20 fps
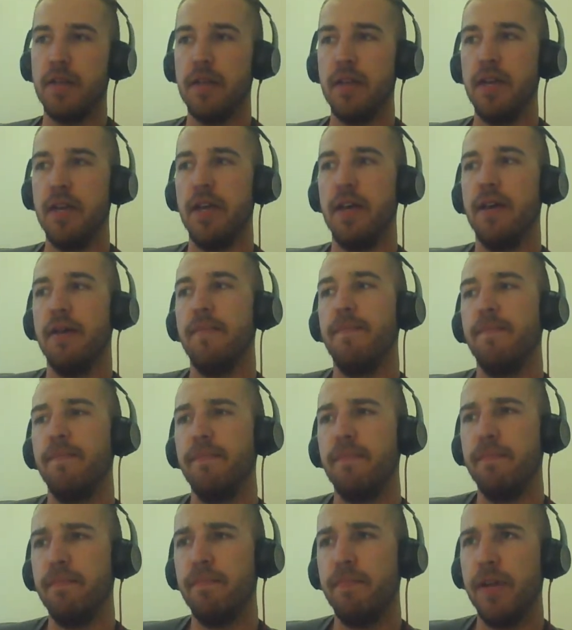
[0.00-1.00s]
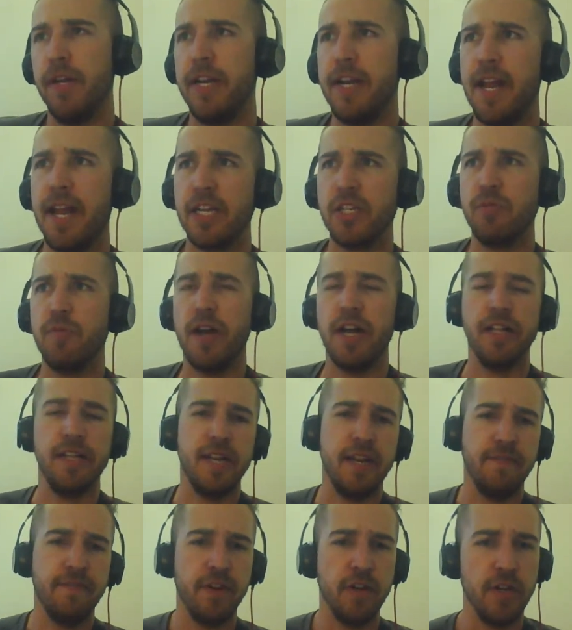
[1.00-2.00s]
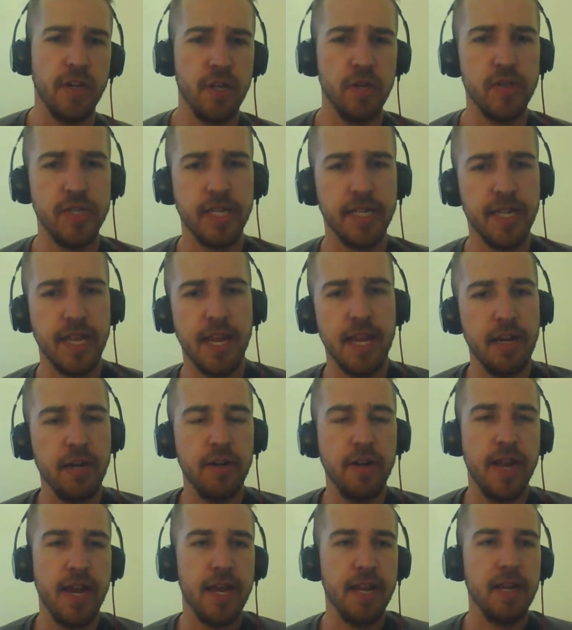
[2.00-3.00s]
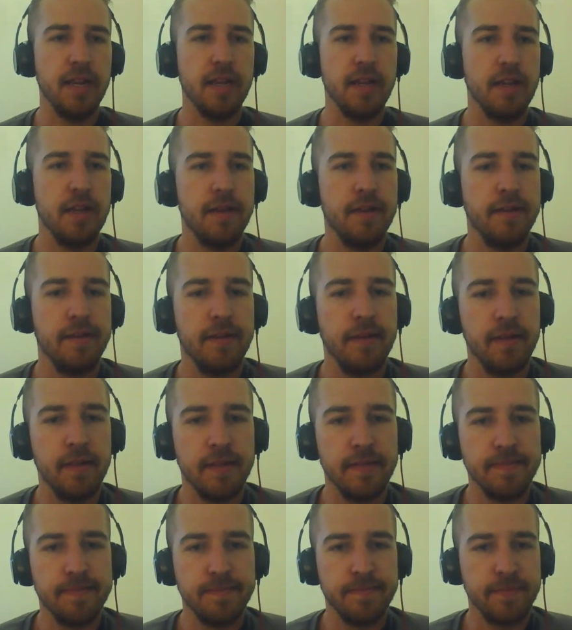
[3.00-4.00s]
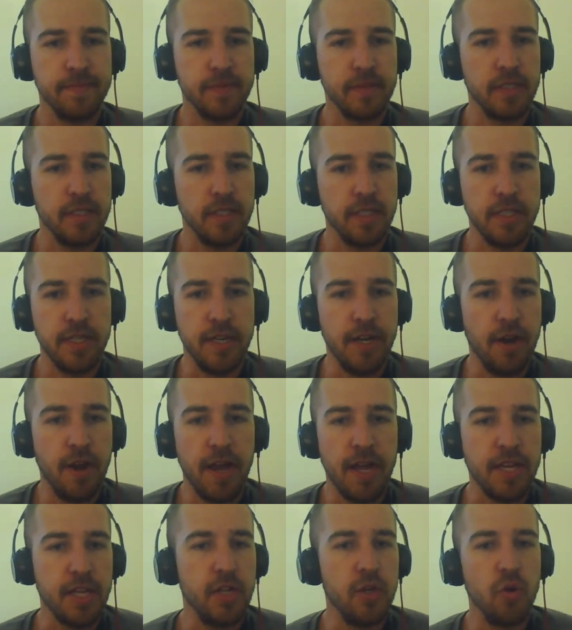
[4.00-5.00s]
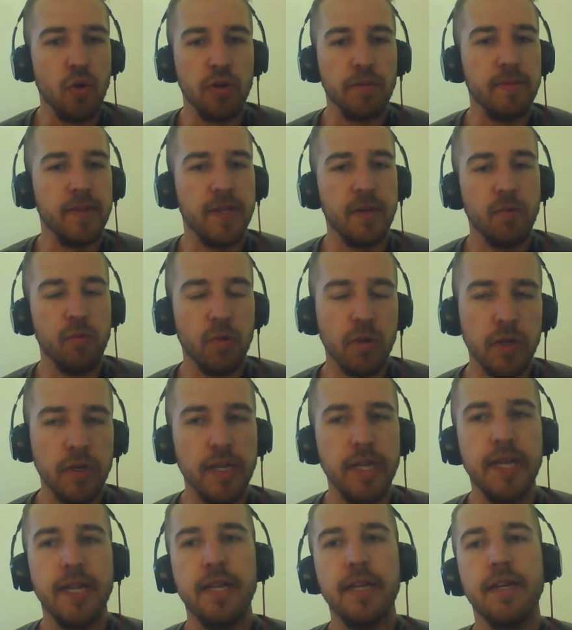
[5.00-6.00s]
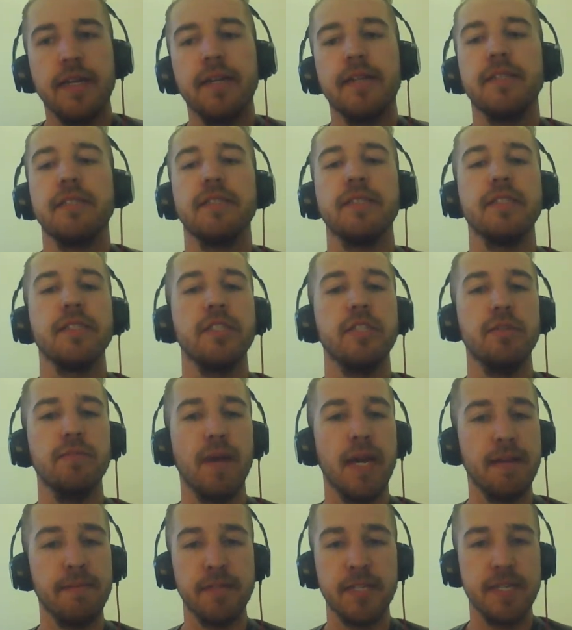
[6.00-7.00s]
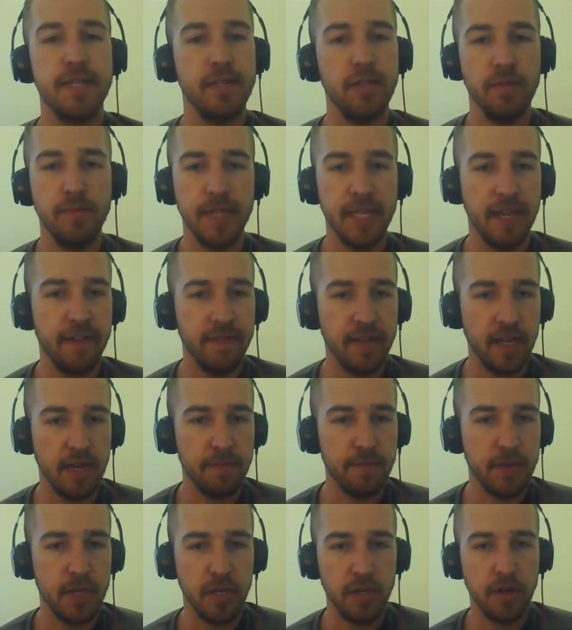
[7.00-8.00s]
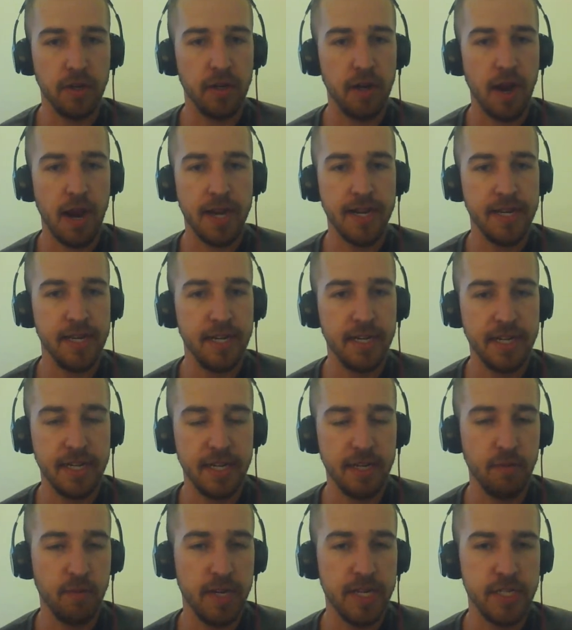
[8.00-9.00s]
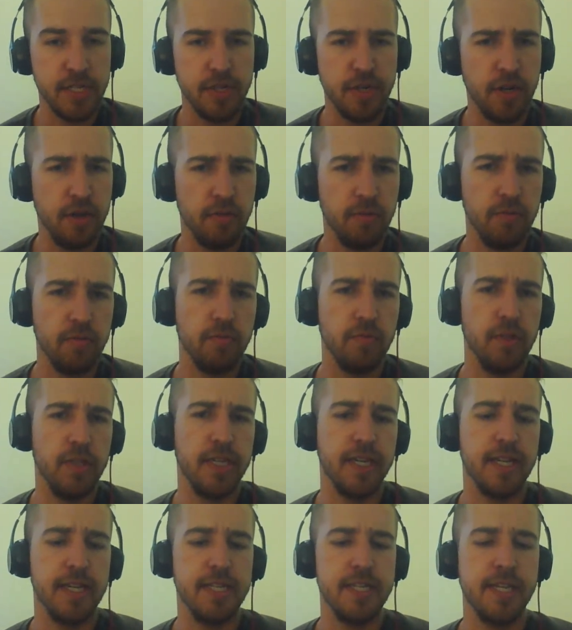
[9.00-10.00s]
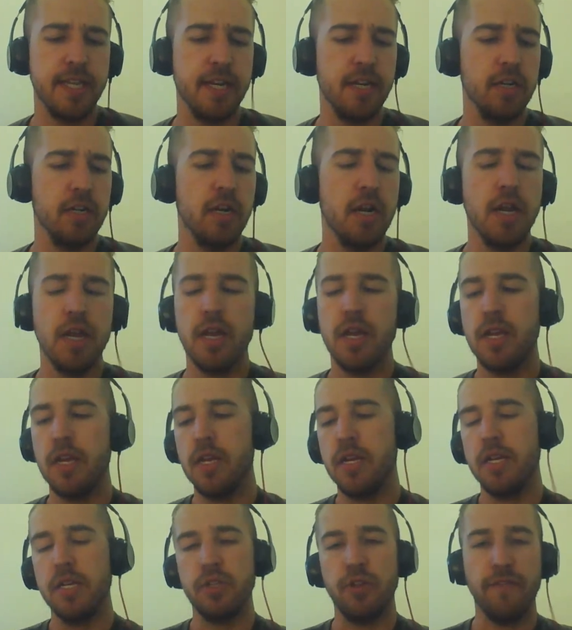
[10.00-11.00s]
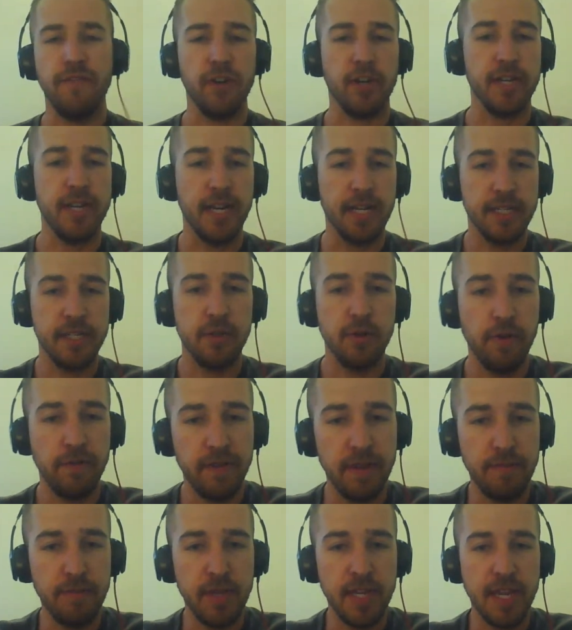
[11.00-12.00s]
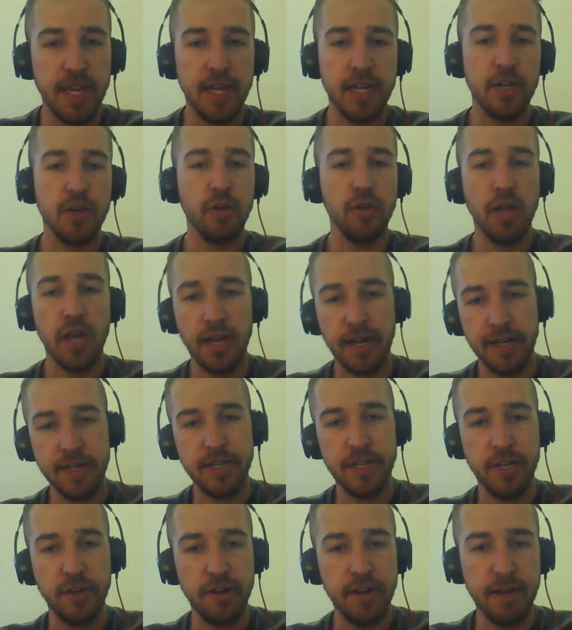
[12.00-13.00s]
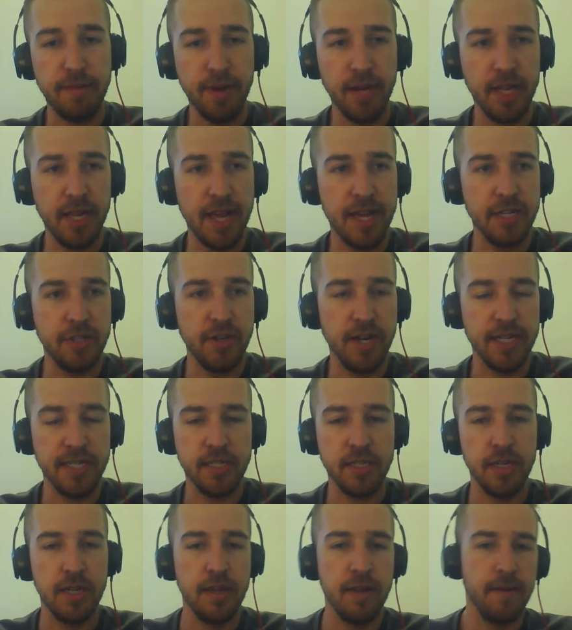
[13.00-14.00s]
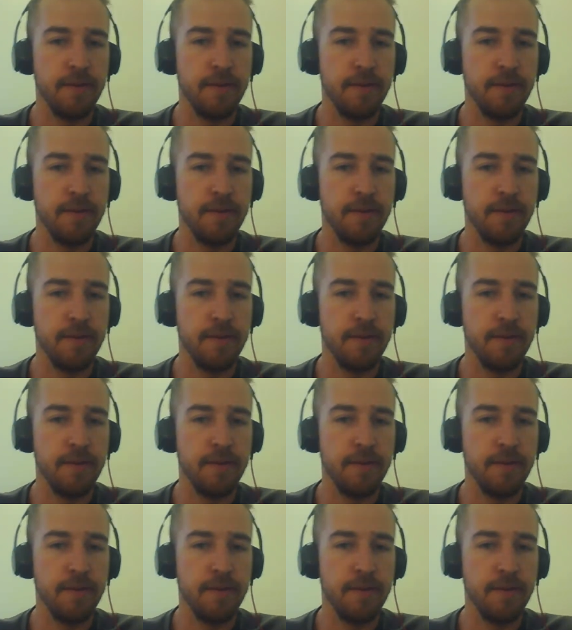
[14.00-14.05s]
But in actuality, if you're using the internet, how you normally would, you might still be giving up your identity in ways you don't really consider. So if you're connected to a VPN and you log into your email address,